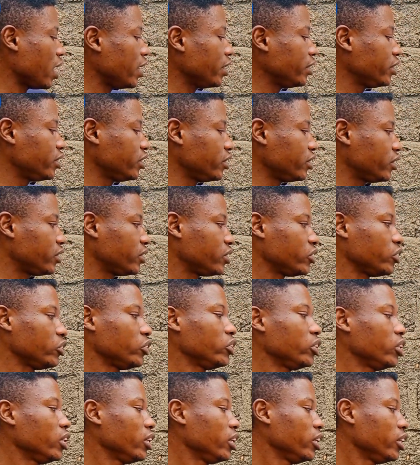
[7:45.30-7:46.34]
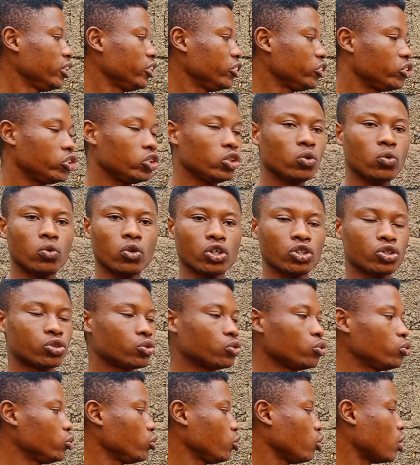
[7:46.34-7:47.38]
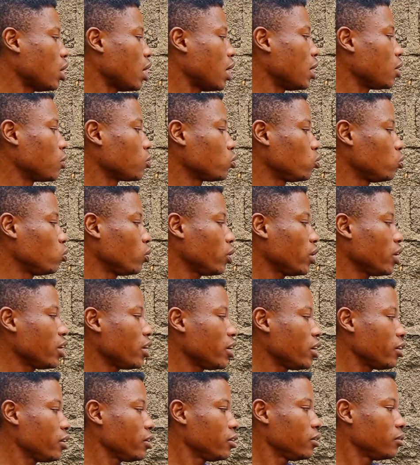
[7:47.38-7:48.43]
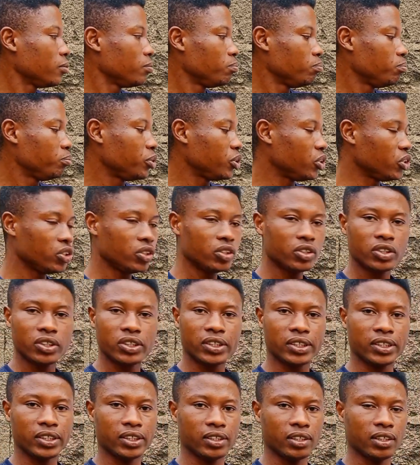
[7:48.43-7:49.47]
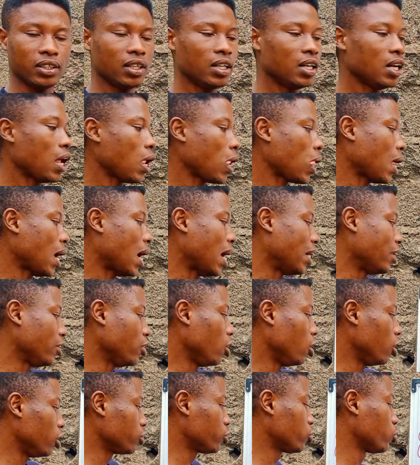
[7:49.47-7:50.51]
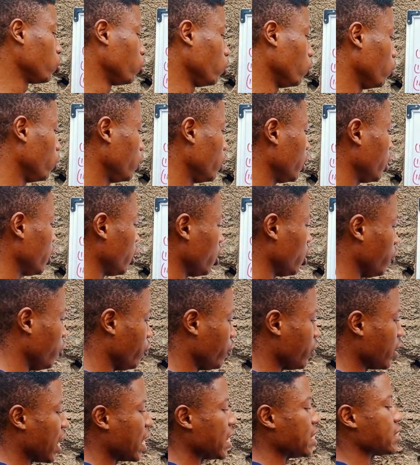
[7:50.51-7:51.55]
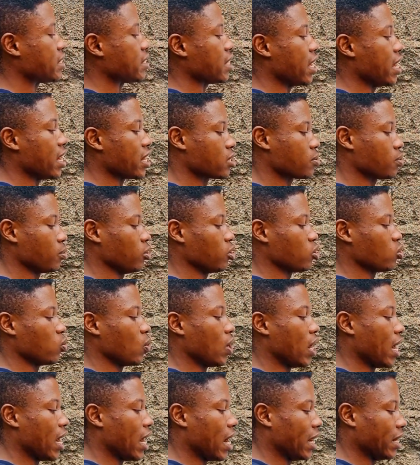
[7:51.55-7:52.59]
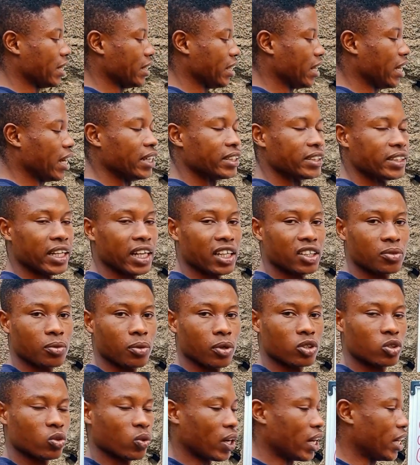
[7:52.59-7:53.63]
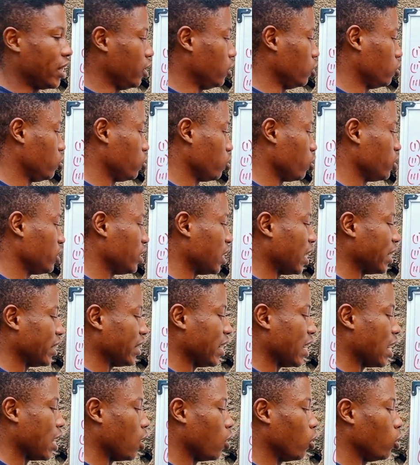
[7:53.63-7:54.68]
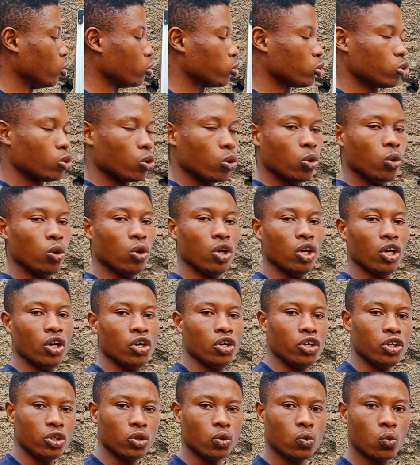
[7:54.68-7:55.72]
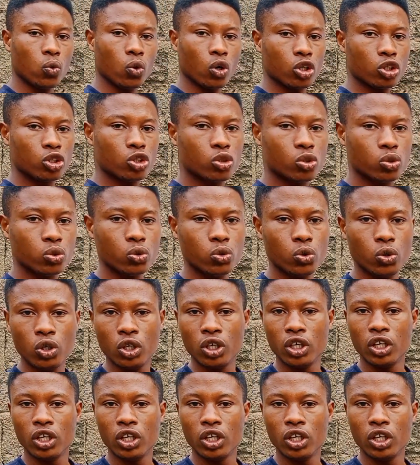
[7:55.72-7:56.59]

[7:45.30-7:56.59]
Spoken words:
ADC is equals to your angle ABC. And also, if here is x plus y and here is x plus y, it shows that they are also equal to